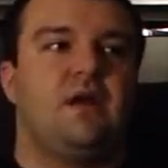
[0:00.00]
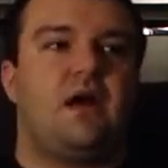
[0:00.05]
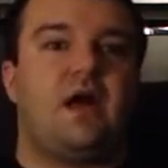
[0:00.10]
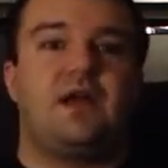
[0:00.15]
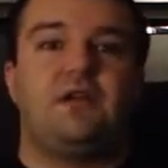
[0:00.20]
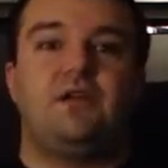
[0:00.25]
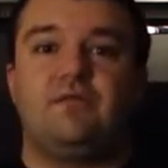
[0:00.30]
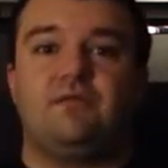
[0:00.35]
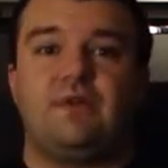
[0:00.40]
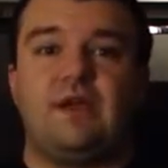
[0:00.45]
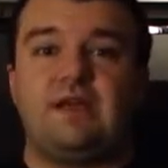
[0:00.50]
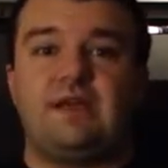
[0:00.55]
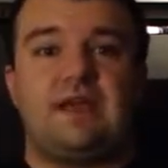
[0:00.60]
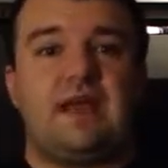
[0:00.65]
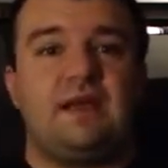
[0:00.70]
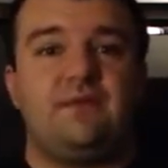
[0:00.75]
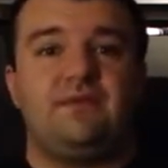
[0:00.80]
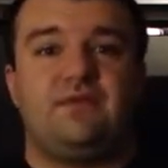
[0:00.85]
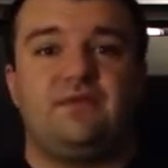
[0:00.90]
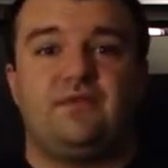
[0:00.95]
I don't rent
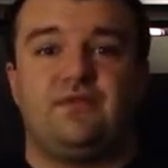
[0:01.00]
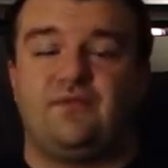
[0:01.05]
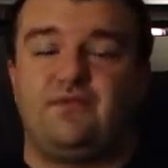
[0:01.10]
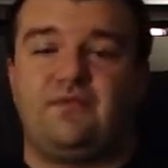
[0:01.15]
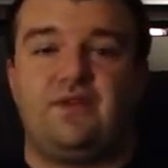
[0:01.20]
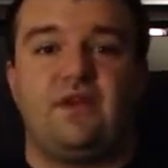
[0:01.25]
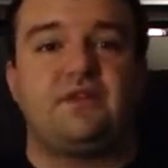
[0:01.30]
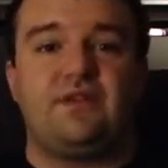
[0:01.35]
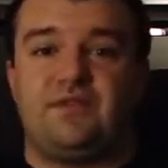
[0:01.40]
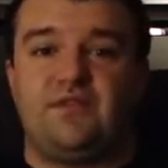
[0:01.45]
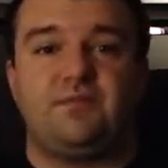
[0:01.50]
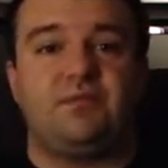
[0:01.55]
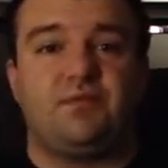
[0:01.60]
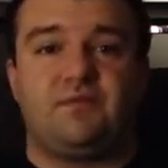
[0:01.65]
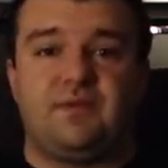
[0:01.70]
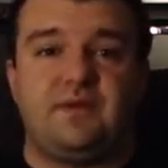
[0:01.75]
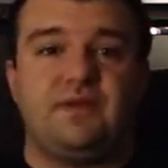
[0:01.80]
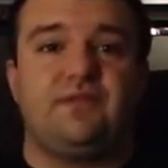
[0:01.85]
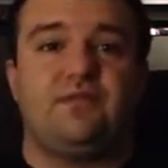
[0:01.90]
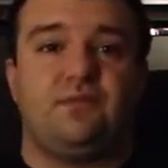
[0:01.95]
games, and there's a very simple
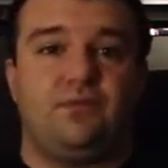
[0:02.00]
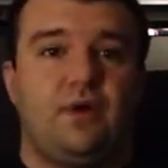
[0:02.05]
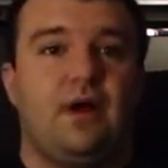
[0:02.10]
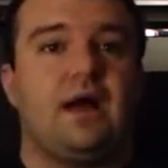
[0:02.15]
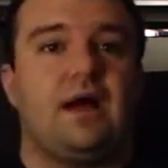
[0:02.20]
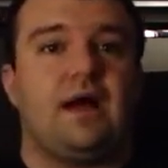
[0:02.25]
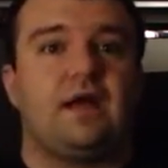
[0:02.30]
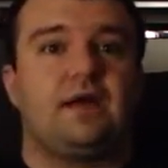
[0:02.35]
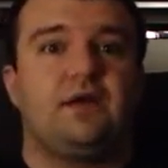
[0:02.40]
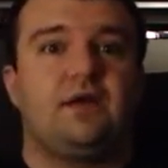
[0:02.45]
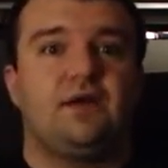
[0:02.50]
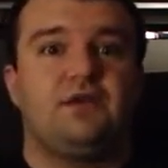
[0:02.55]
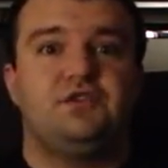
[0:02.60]
reason why.